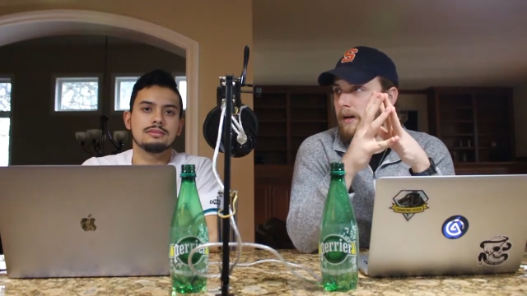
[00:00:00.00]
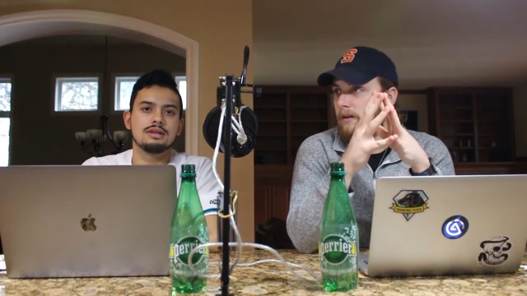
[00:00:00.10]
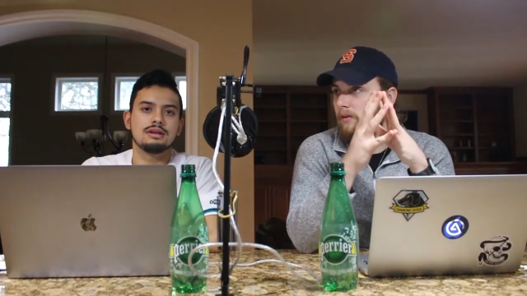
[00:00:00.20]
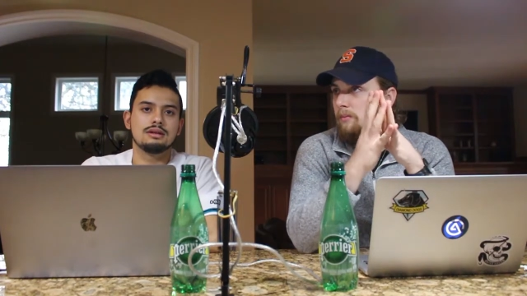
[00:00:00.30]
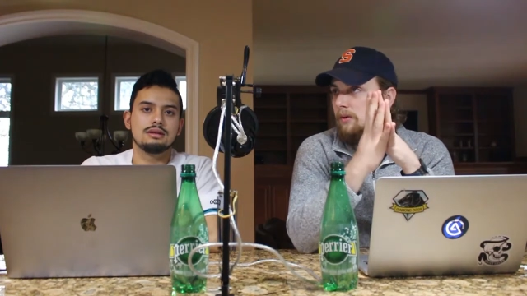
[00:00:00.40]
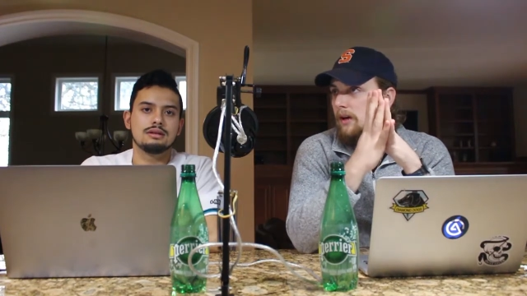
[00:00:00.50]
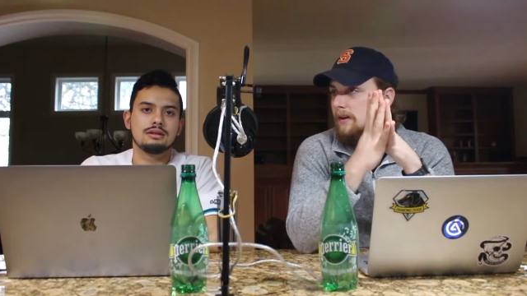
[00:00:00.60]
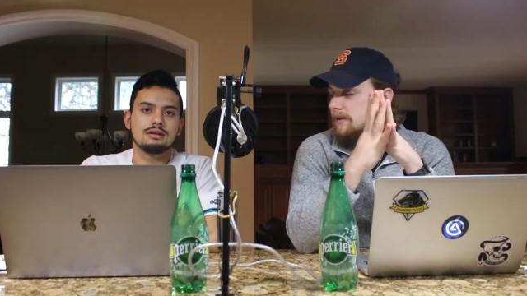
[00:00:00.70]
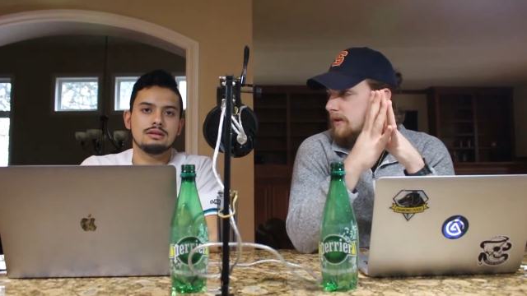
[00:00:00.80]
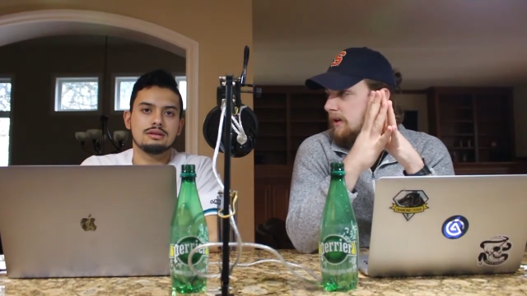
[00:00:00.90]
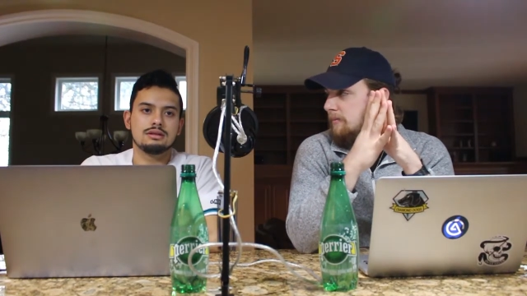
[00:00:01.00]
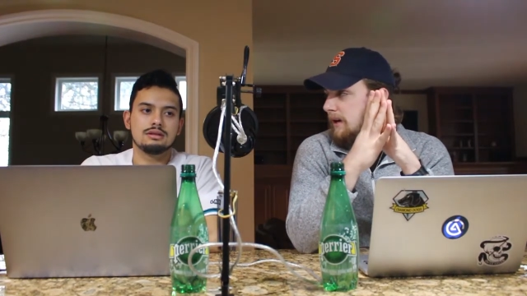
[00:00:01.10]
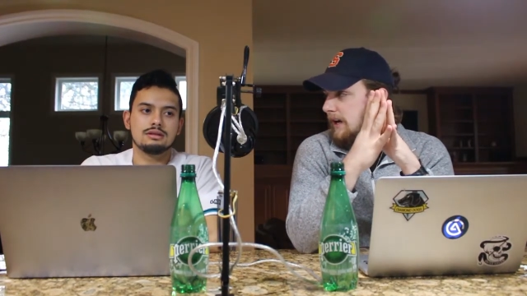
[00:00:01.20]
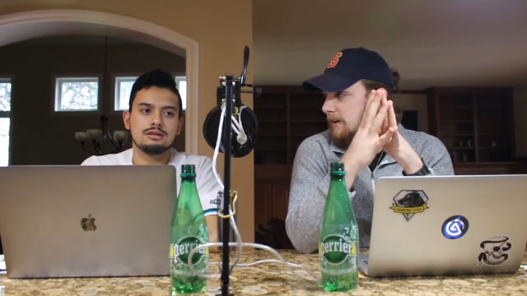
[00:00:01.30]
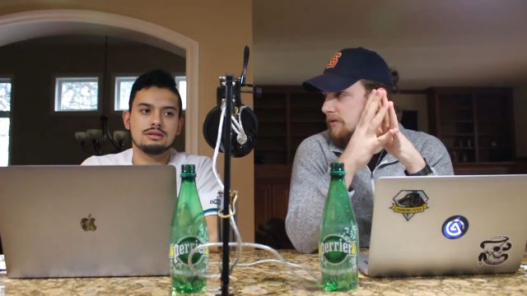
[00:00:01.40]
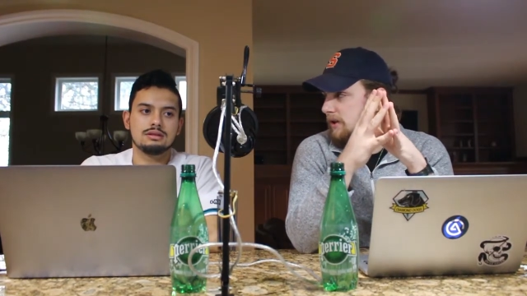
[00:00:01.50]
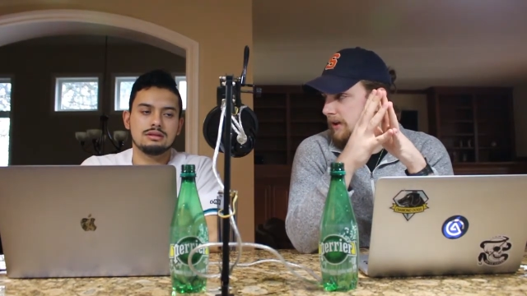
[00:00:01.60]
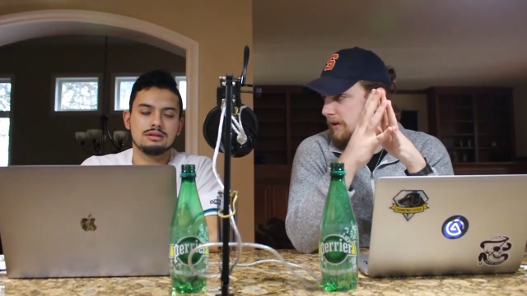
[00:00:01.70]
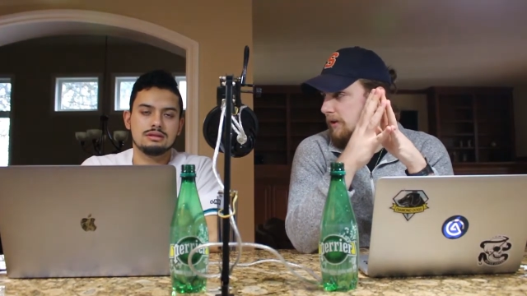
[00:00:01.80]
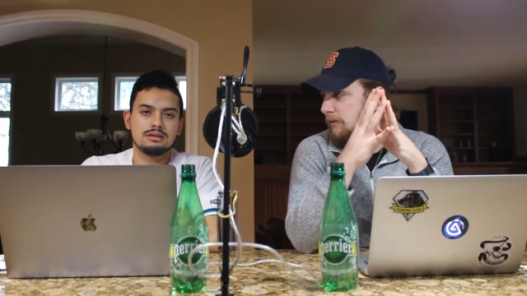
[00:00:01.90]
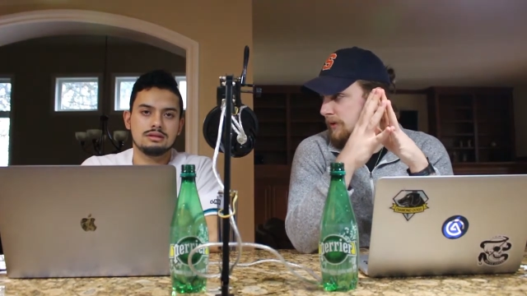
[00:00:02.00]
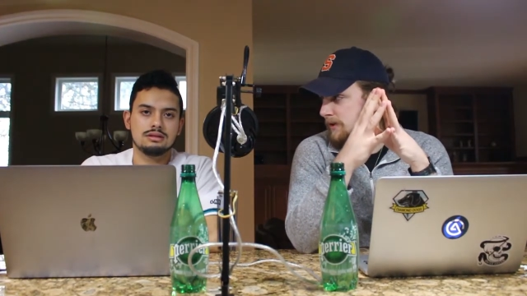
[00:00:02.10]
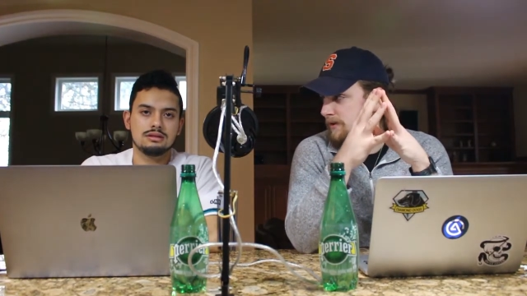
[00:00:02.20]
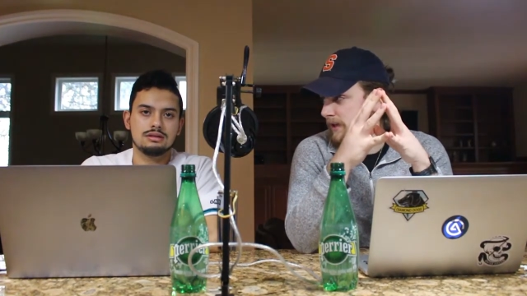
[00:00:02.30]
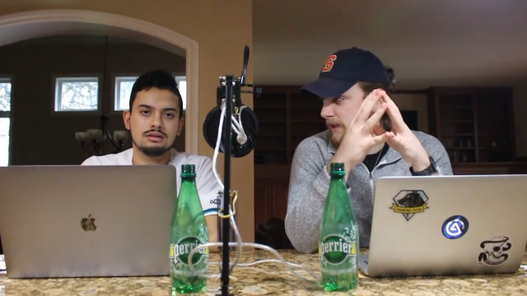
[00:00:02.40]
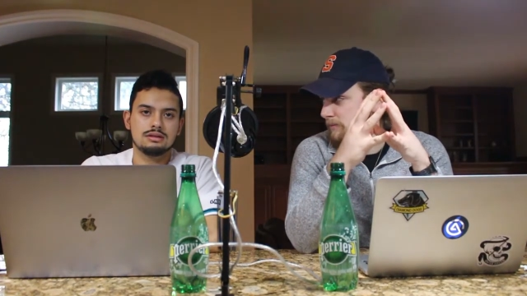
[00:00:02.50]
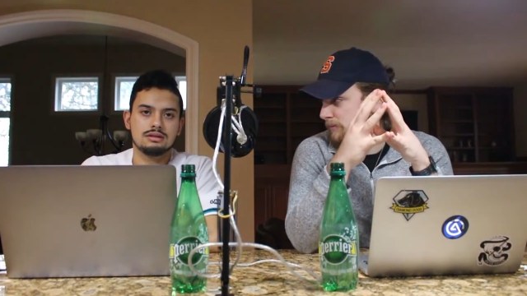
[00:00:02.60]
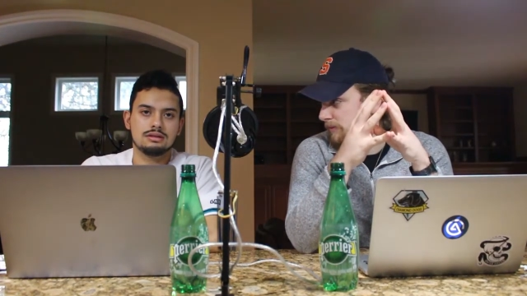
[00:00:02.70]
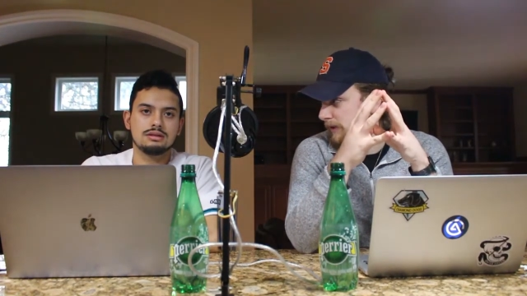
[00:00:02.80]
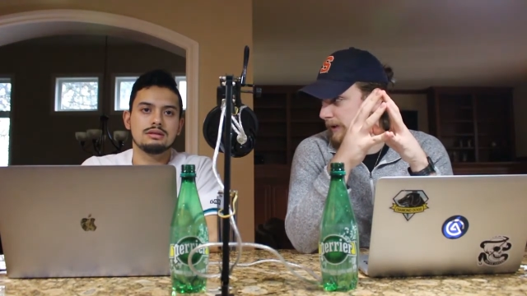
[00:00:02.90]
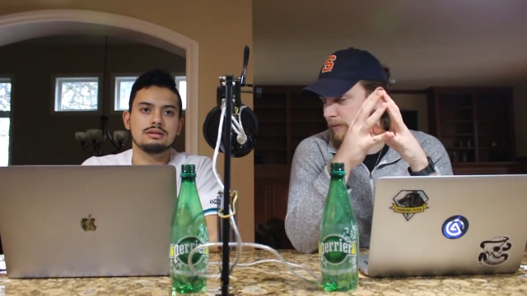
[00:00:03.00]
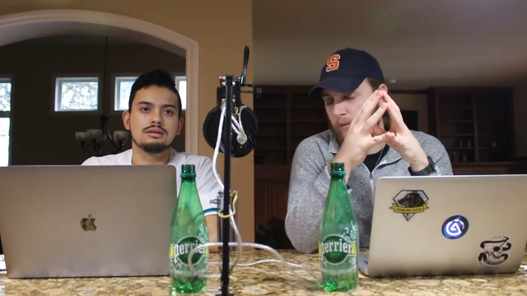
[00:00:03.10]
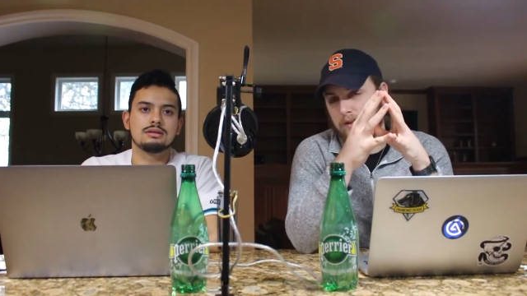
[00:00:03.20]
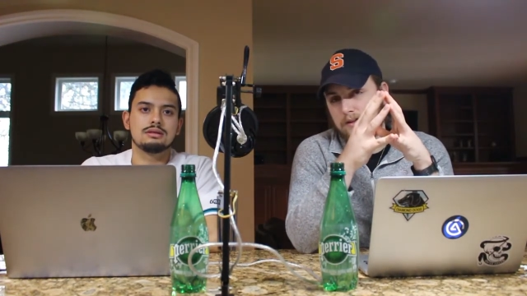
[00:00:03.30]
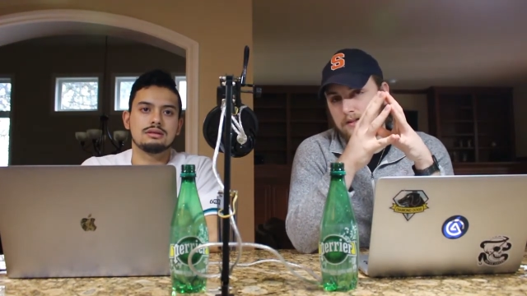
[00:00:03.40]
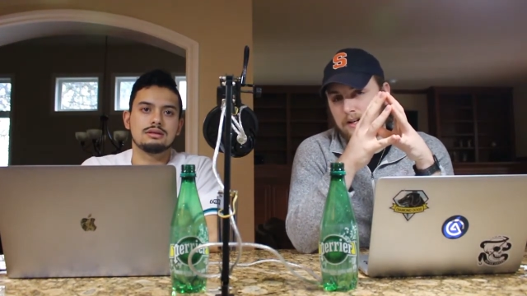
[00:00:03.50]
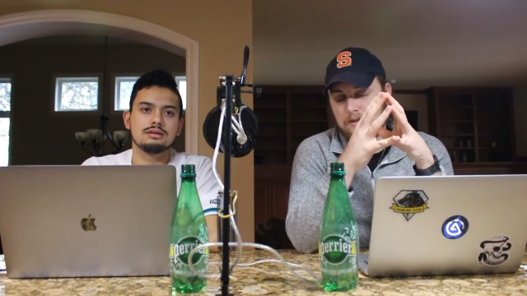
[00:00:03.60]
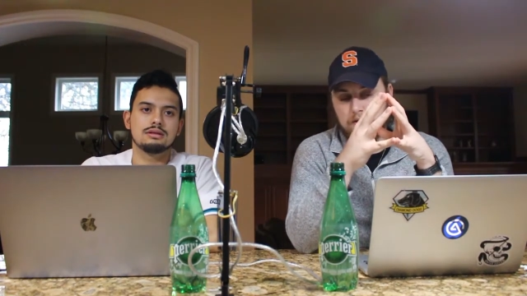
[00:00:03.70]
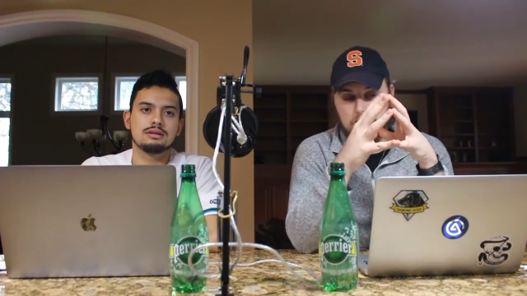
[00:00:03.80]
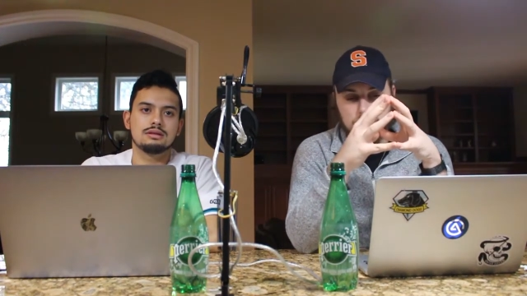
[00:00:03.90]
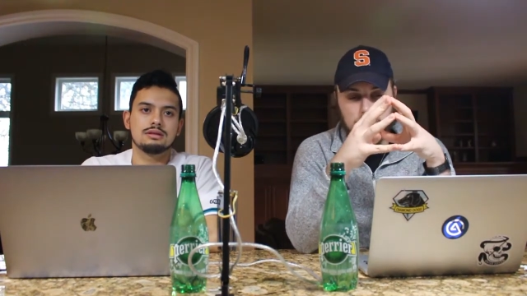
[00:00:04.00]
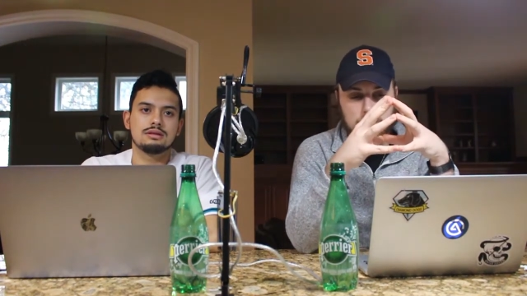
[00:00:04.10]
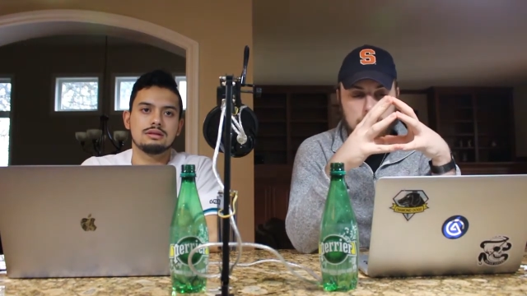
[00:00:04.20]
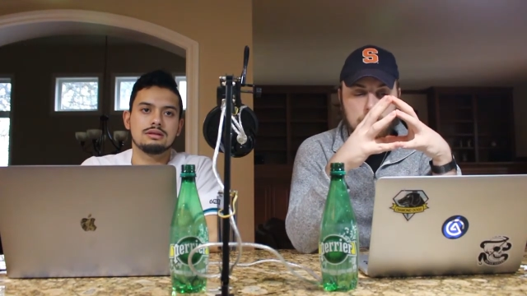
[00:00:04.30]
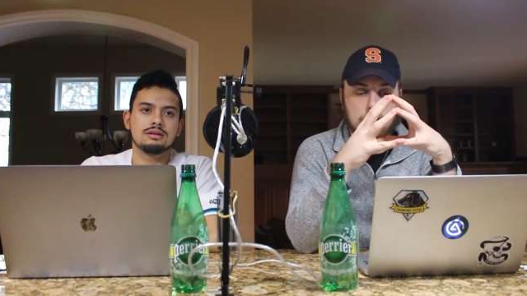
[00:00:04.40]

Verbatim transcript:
Speaker 1: by LeBron to come back and try and own this team, like we discussed yesterday,